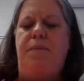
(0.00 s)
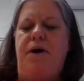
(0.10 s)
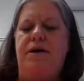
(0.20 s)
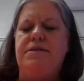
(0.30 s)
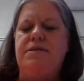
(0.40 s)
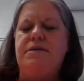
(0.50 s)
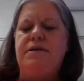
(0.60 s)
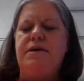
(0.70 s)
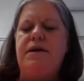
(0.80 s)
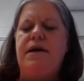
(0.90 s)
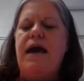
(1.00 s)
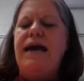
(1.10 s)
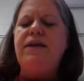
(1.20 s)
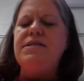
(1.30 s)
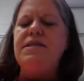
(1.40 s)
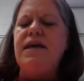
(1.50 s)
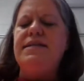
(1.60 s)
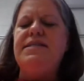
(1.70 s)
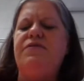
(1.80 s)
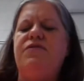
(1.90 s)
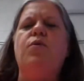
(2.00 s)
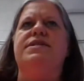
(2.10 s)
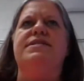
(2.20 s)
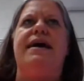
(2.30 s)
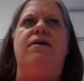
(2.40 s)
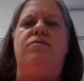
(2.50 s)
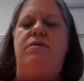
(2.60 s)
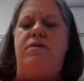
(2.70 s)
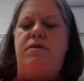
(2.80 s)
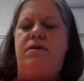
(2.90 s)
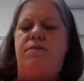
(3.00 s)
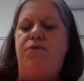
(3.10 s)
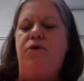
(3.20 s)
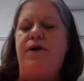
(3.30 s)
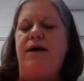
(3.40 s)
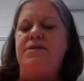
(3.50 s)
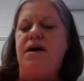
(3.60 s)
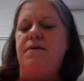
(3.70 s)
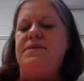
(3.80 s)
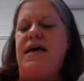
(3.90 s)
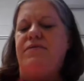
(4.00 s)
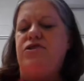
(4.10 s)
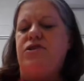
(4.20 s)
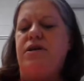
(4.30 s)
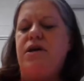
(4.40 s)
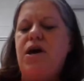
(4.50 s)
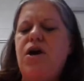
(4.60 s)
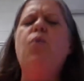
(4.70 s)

a pause. I don't see the idea of going to town, broke out Tom savagely.